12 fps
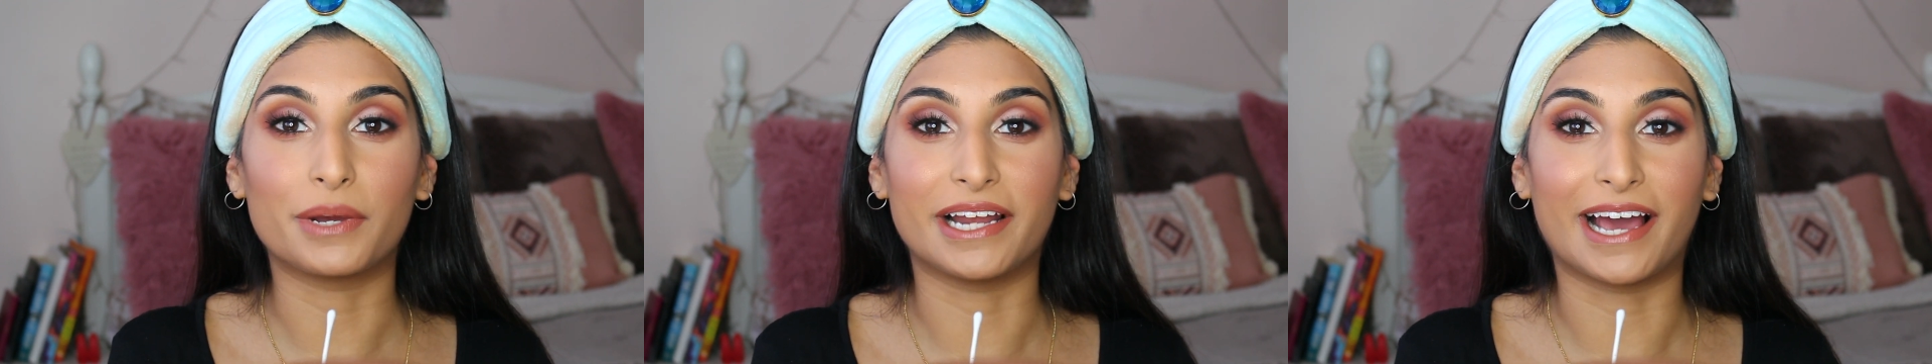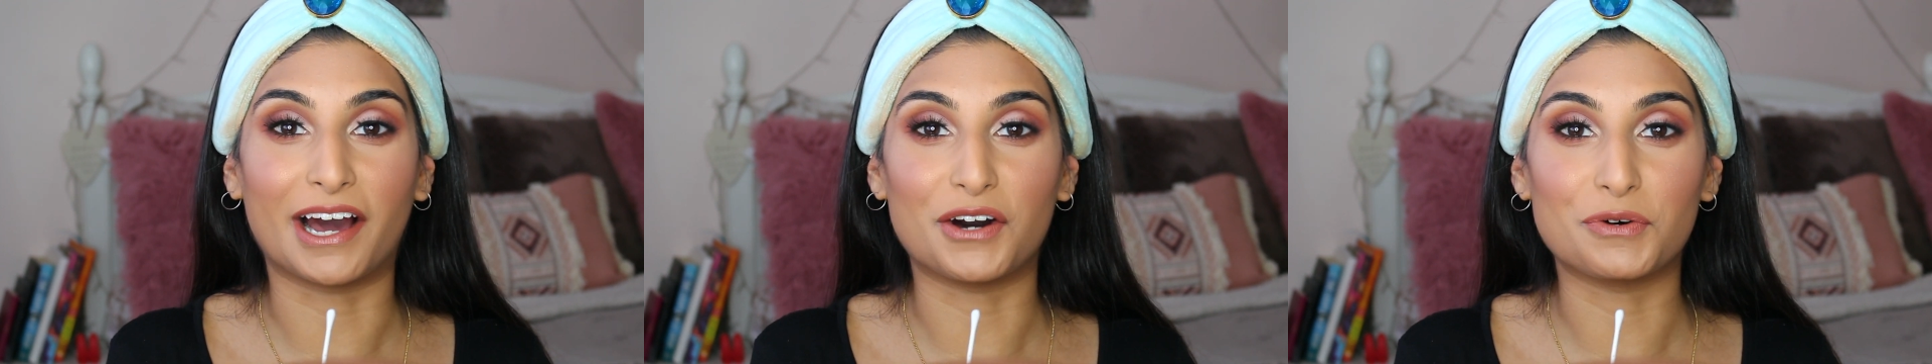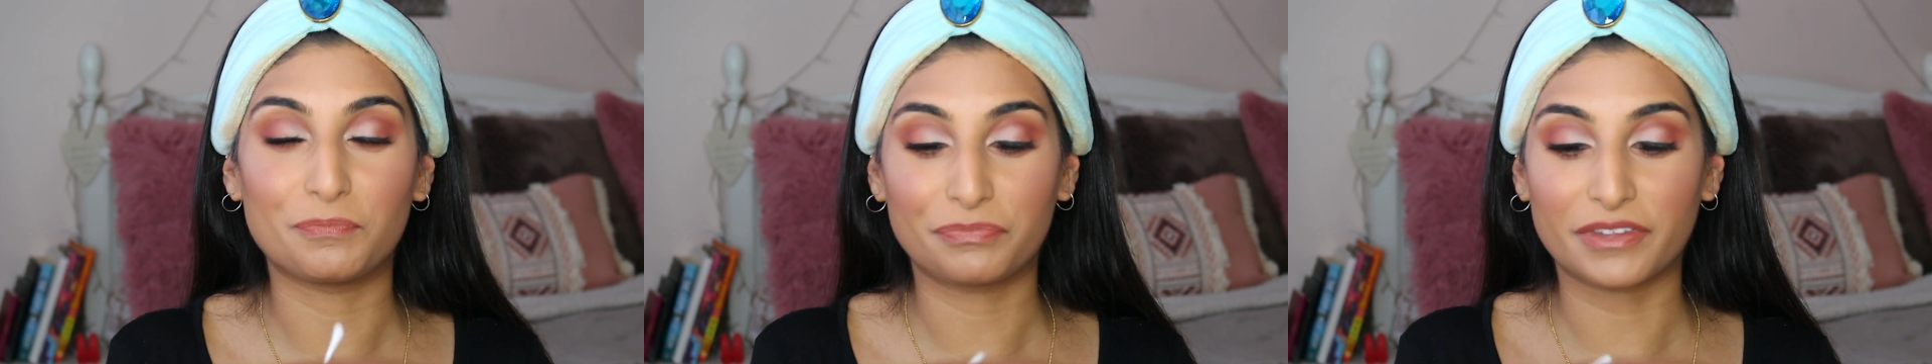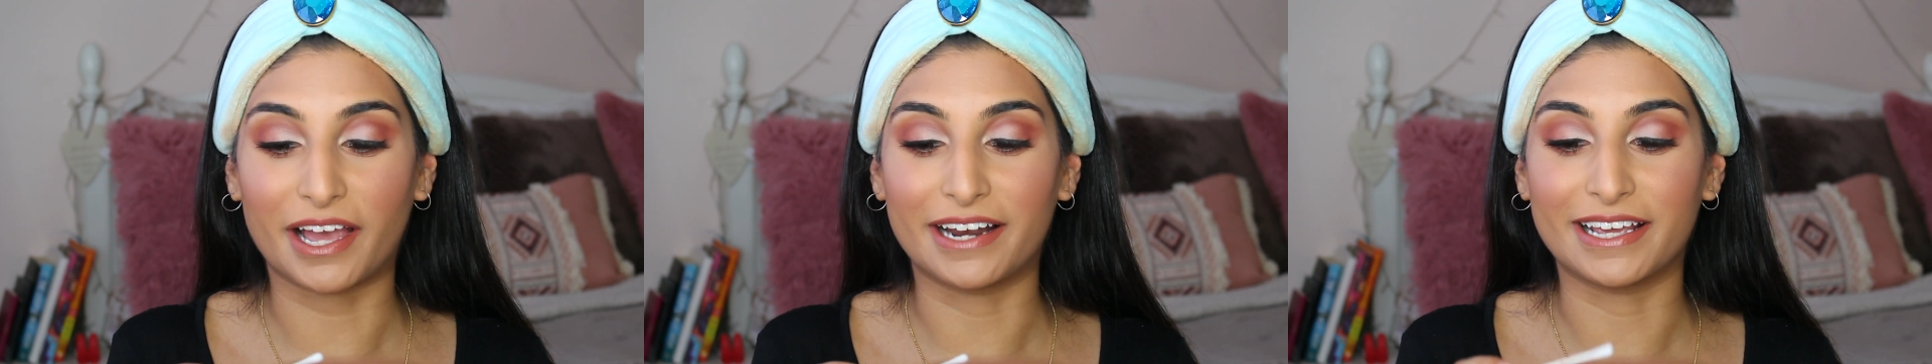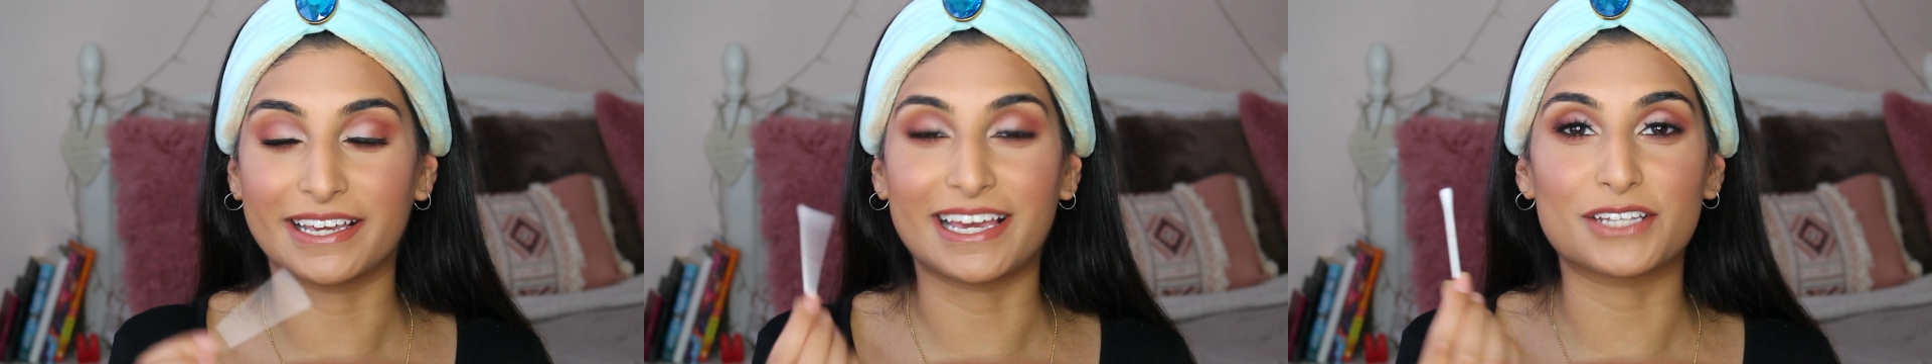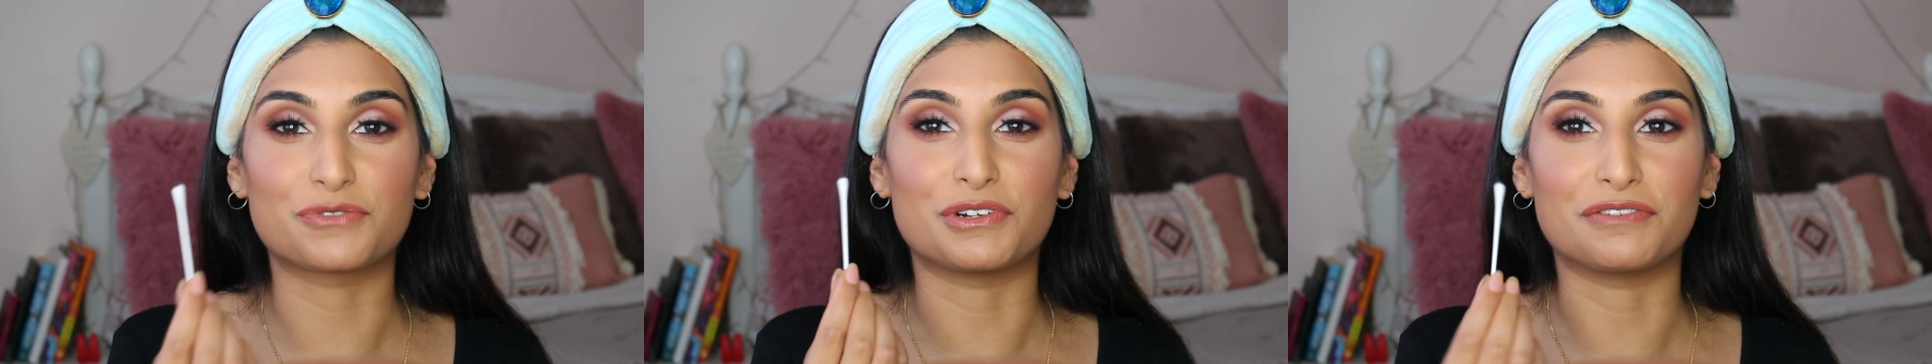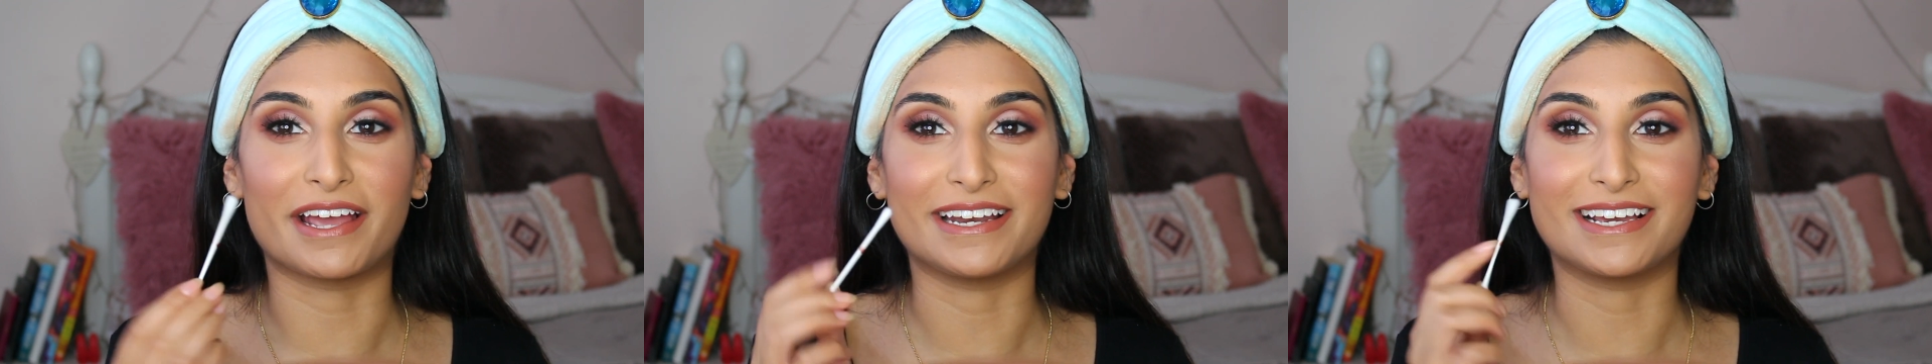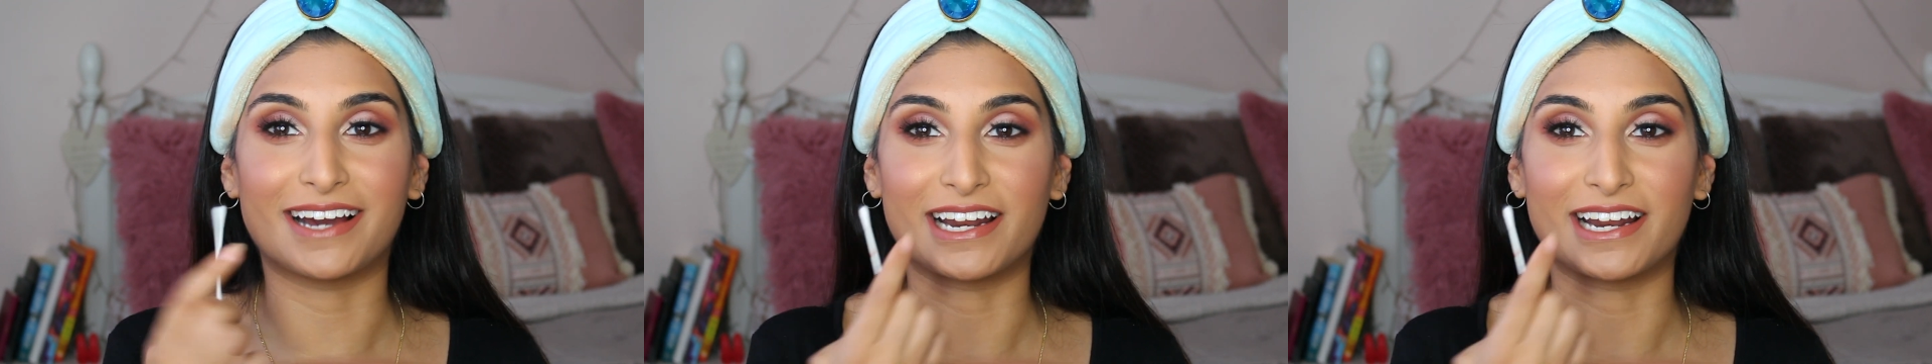pull it out, and it gets rid of any